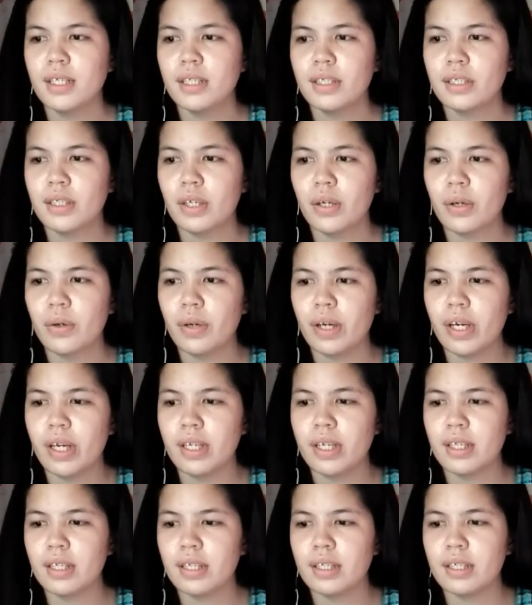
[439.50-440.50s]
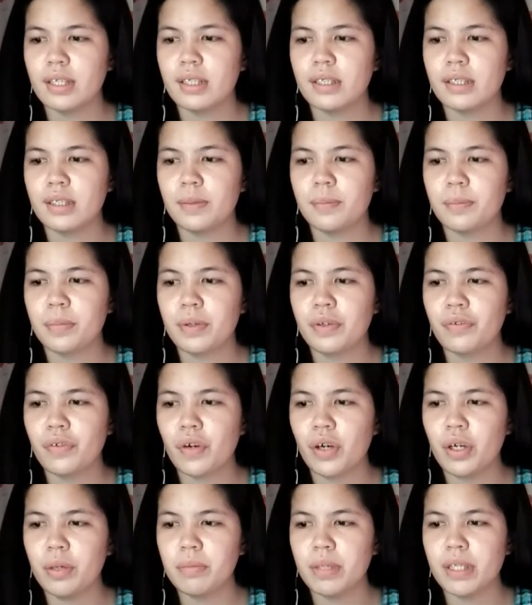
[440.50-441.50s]
So in the
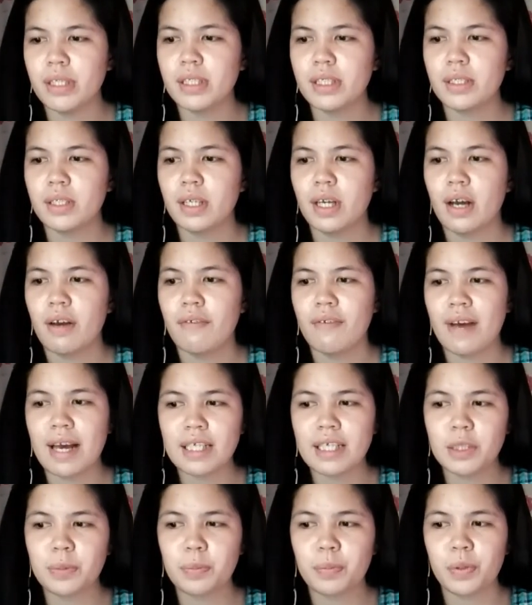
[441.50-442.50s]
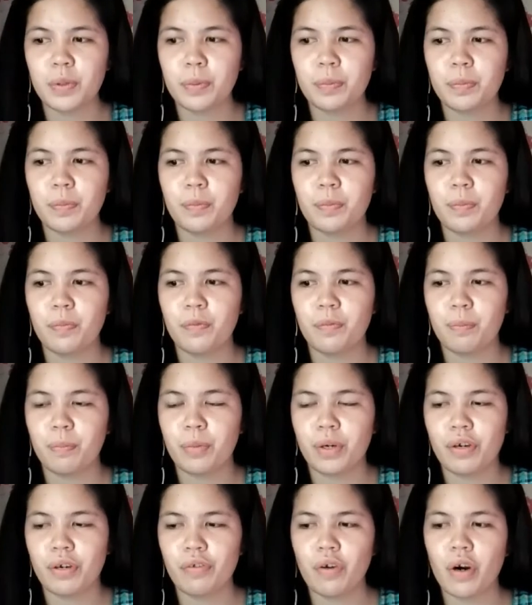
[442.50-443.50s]
performance,
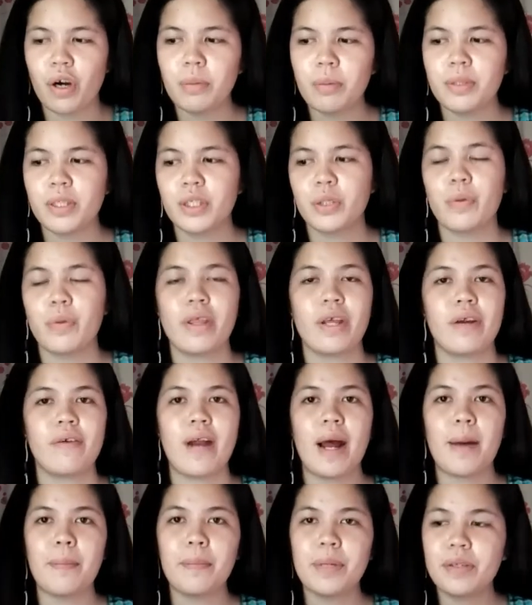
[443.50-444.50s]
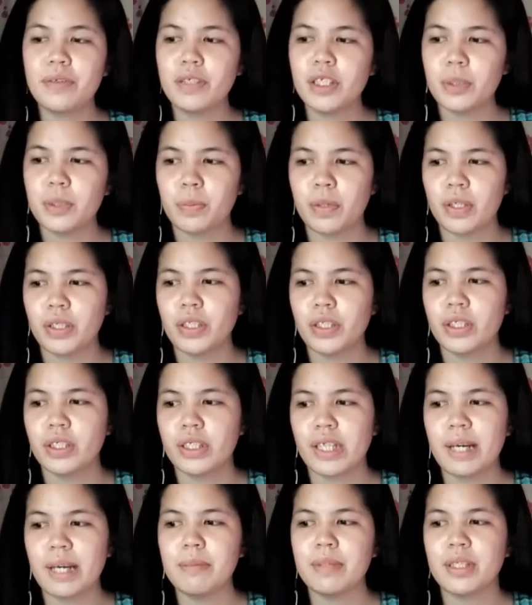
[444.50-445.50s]
performance with a rapid response
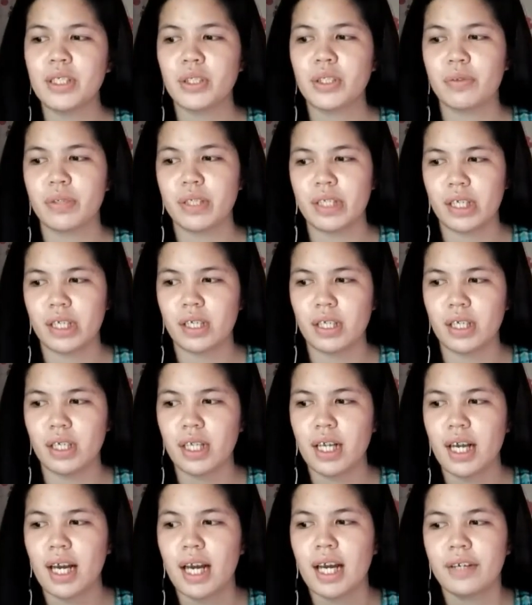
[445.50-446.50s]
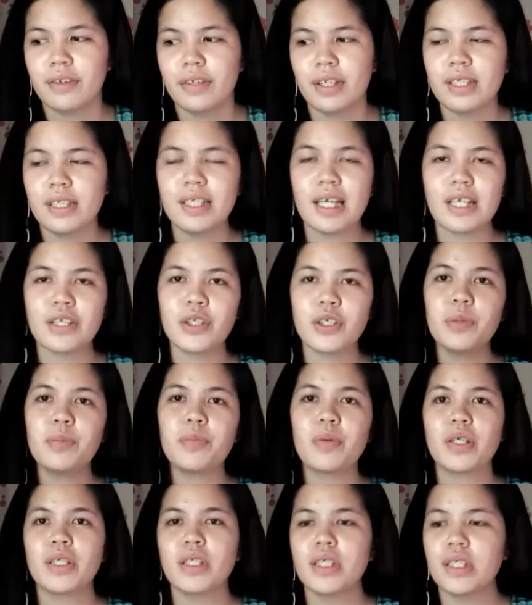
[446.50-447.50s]
time is critical. Transaction
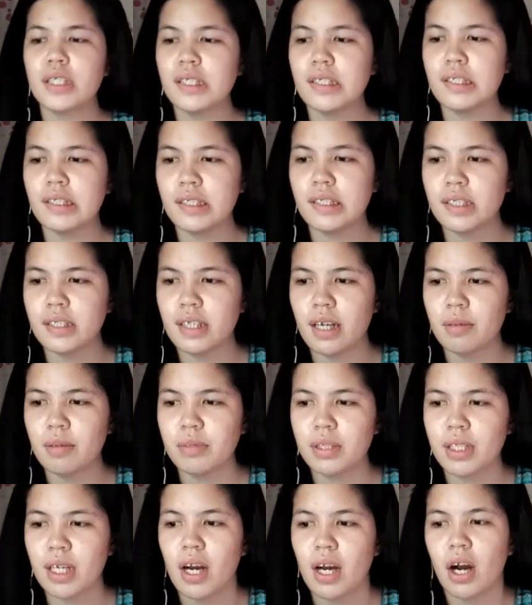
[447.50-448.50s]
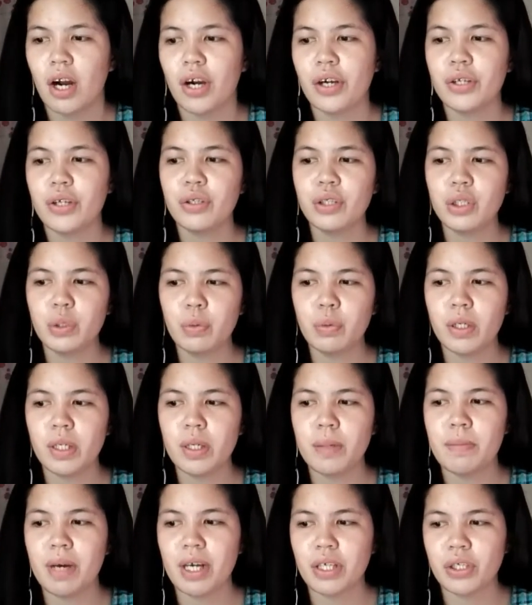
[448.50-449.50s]
processing systems are
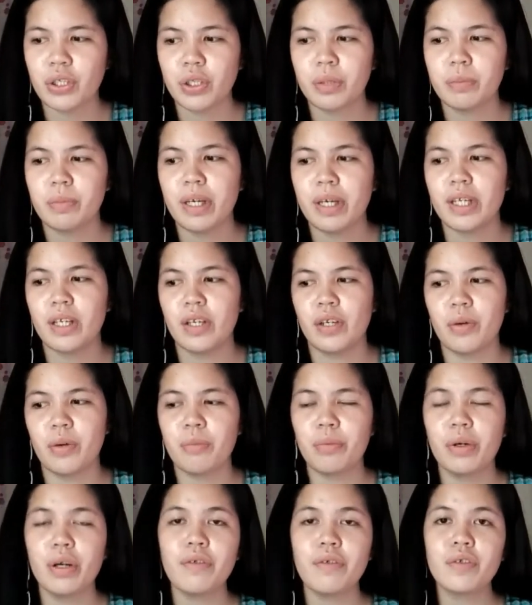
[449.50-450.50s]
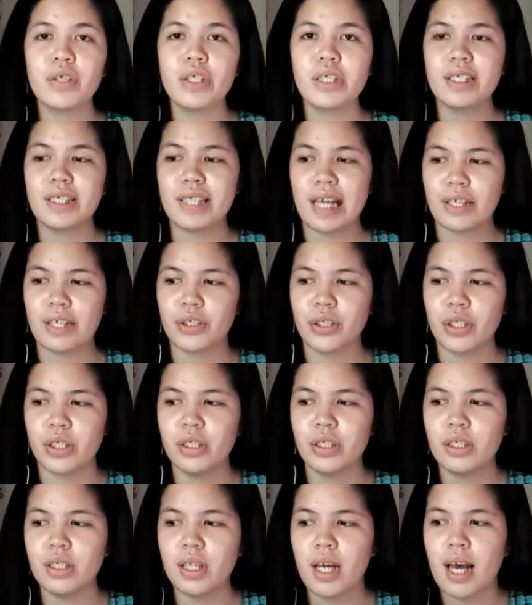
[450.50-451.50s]
usually measured by the number of
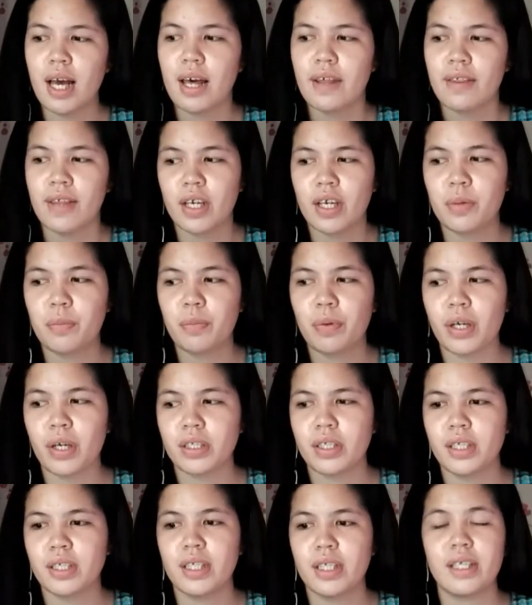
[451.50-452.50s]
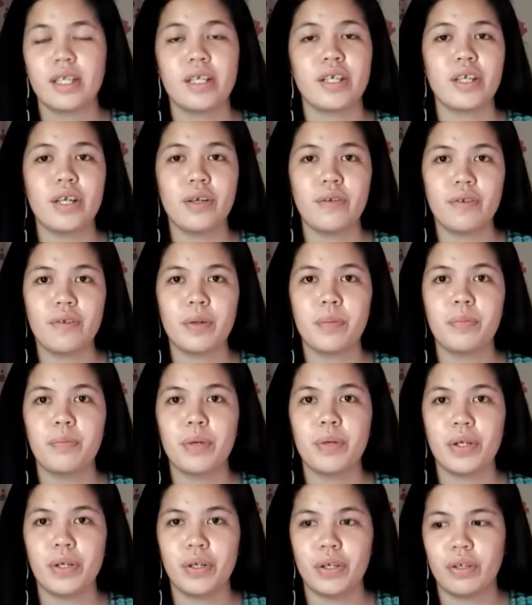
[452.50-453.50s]
transactions they can process in a given
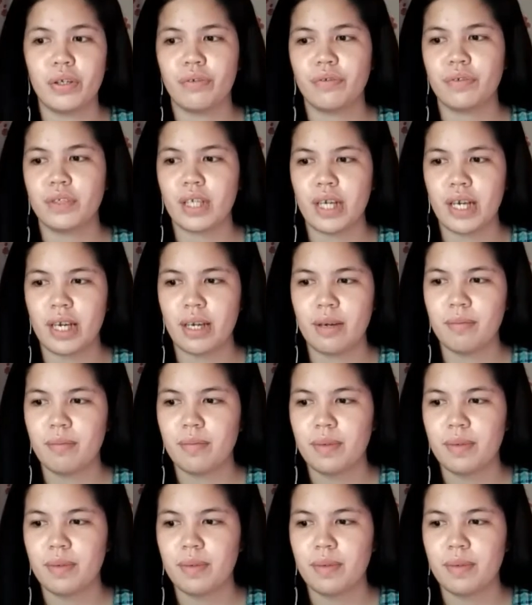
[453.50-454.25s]
period of time.